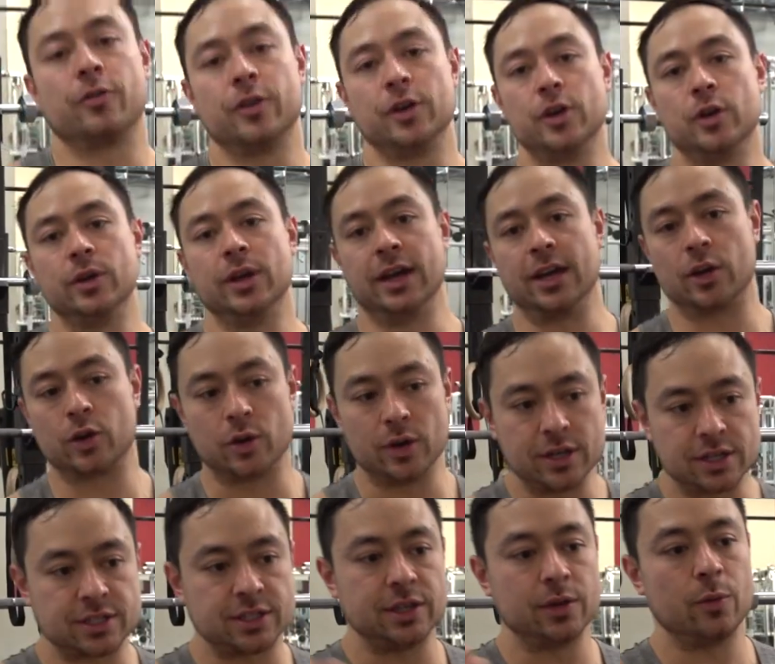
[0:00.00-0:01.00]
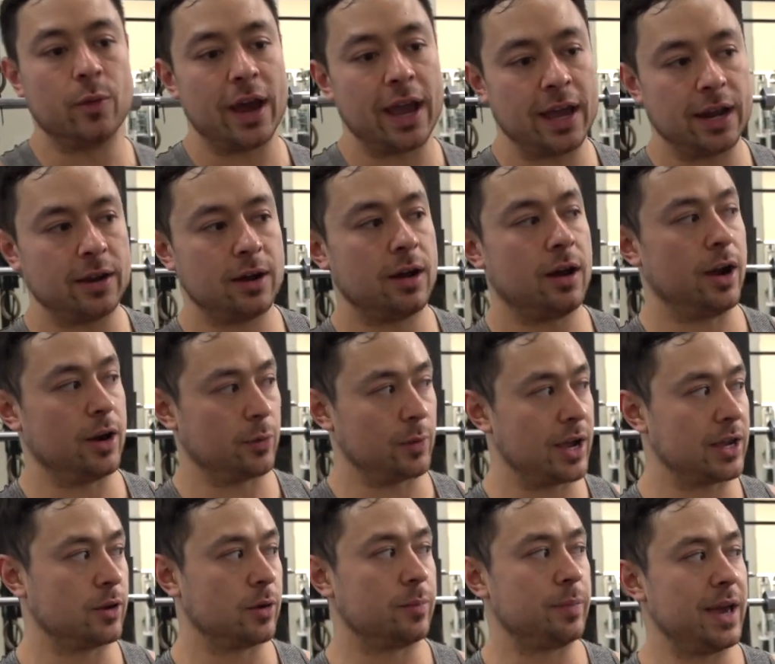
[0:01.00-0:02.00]
for you to increase the weight on a
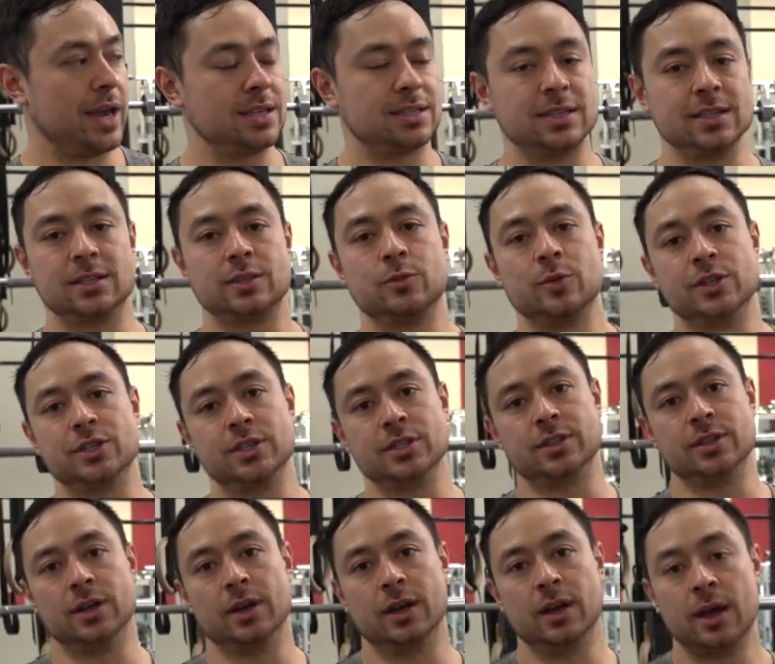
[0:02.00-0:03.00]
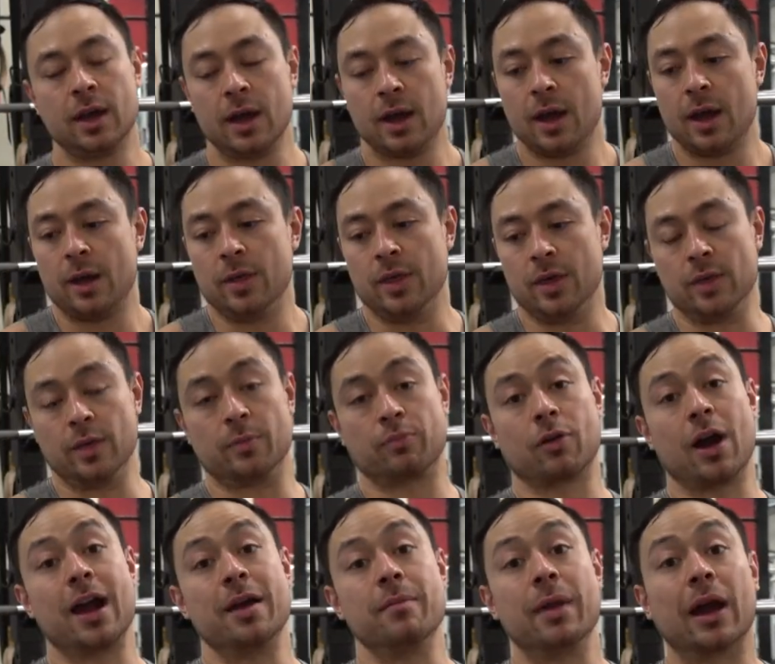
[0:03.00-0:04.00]
regular basis, which is the, the, the
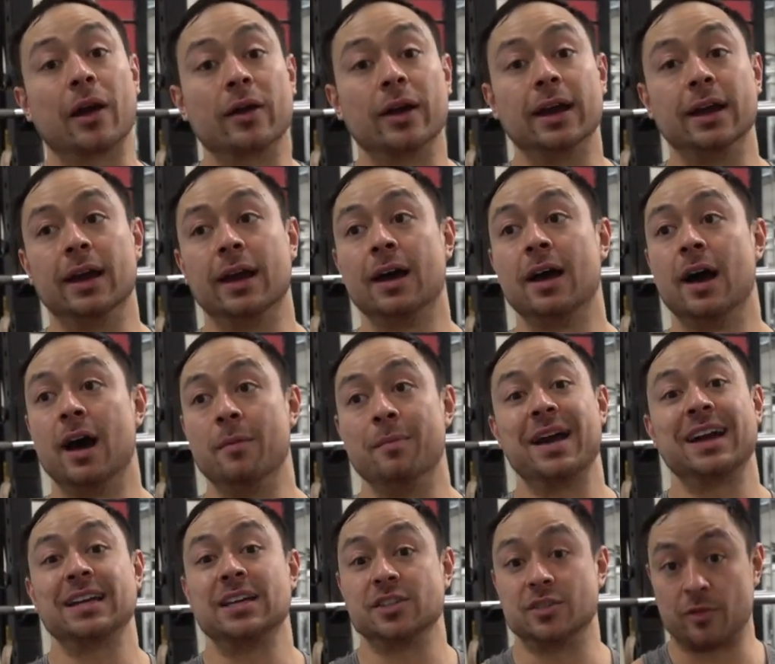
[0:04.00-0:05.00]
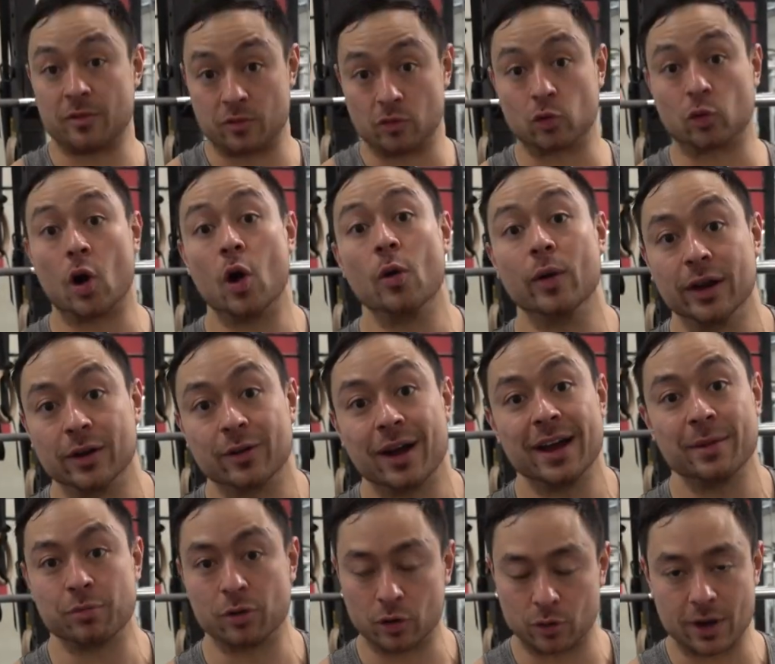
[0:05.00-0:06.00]
primary uh, mechanism of growing,
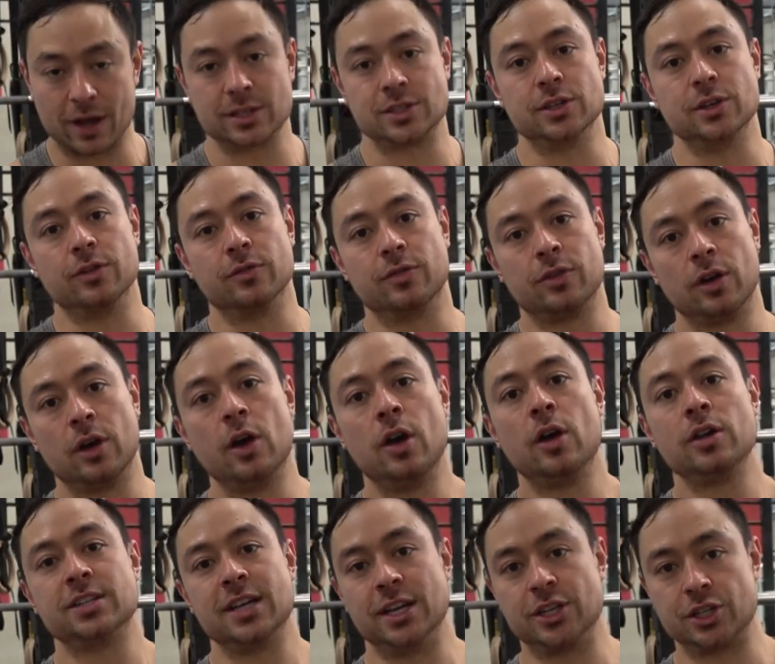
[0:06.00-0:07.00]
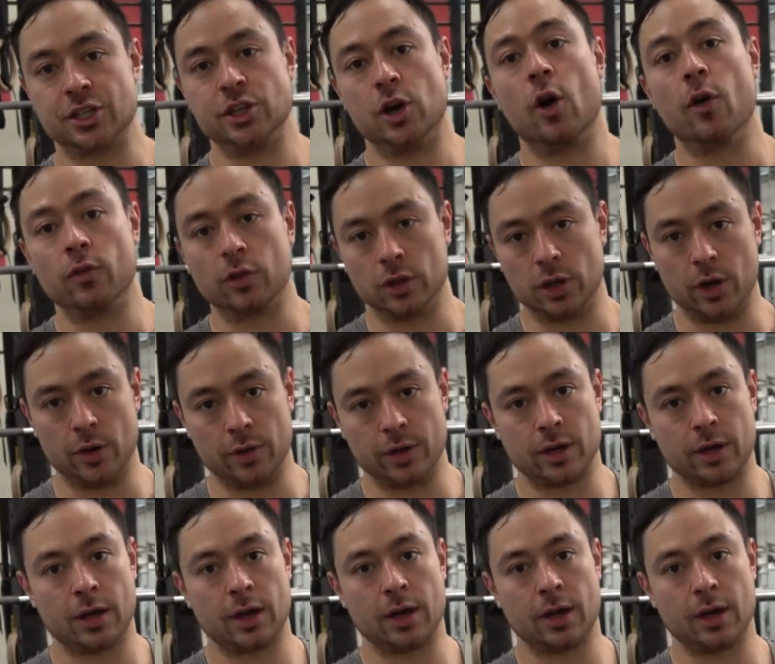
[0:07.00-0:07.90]
right? Progressive tension overload.